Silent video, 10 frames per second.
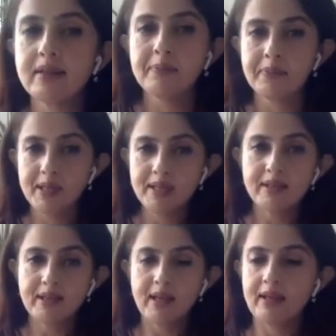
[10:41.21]

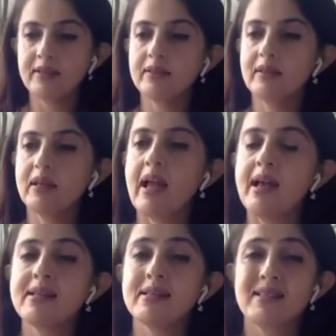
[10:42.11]
breathing,
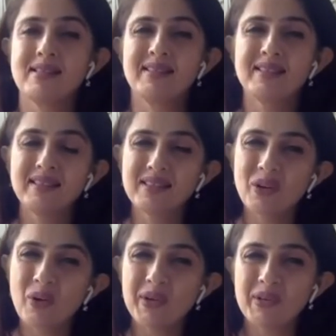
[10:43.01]
as a
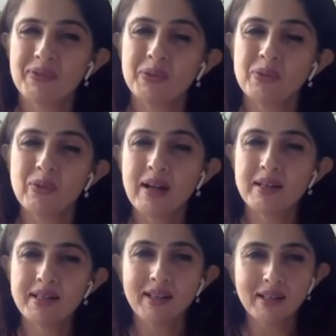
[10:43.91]
lot of you are
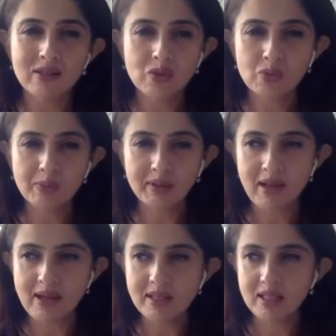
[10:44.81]
taking Zoom
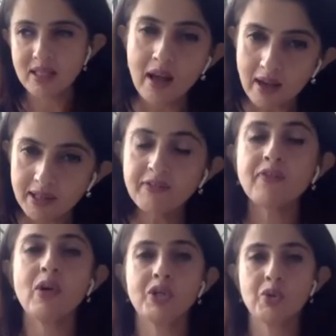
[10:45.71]
classes,
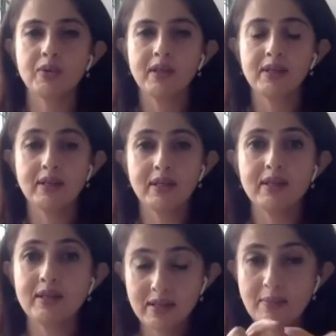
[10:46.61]
unfortunately,
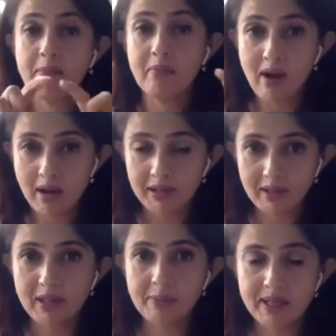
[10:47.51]
it's a
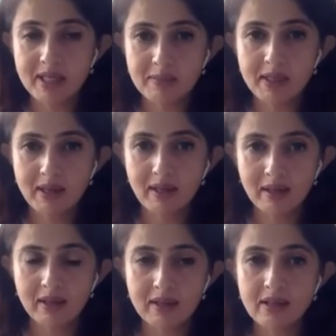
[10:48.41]
marker, please be
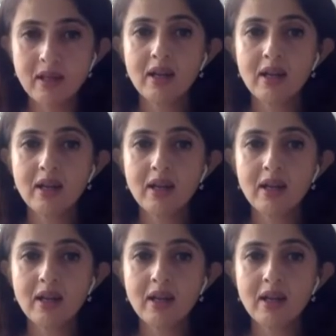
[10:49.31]
alert.